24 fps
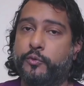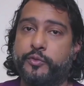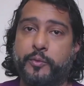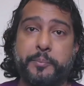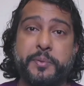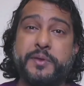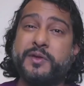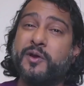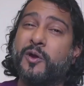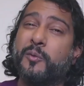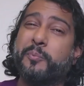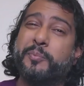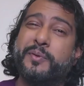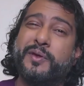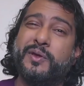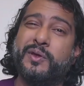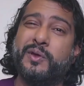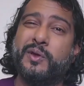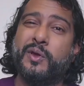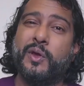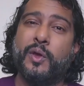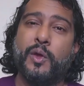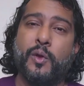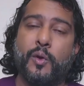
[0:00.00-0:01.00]

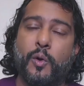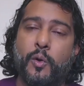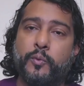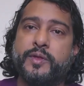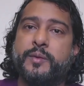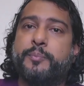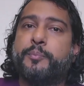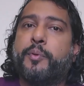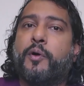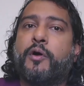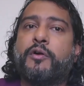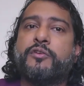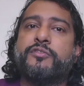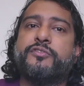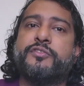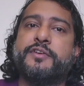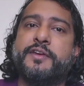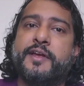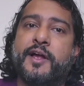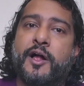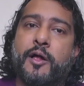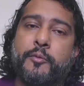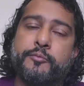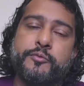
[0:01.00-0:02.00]
PRP only
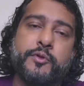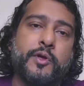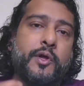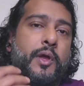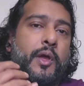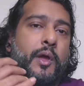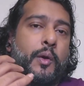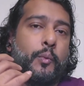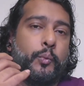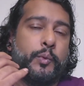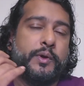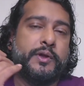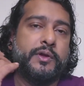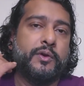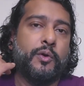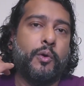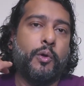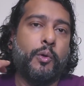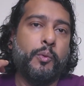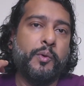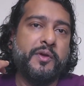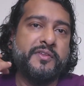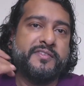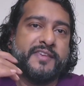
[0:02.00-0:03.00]
partially helped, we can
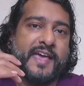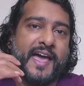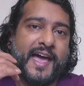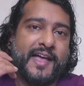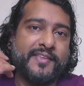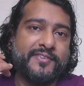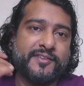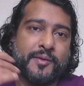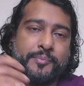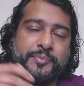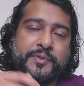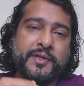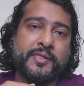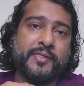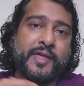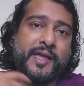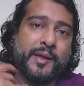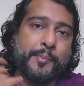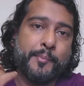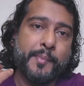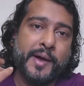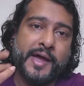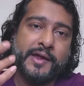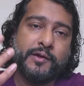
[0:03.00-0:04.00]
always add something
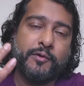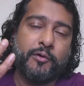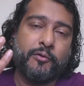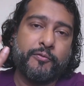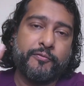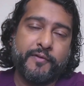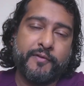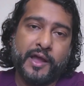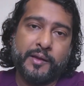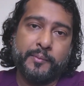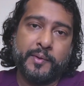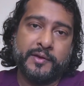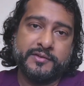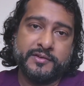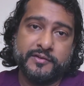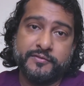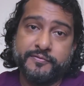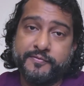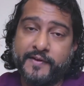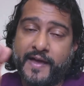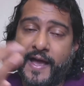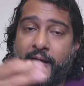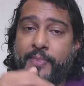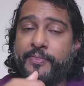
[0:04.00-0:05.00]
like microfragmented
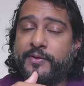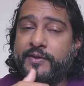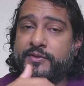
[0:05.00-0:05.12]
fat.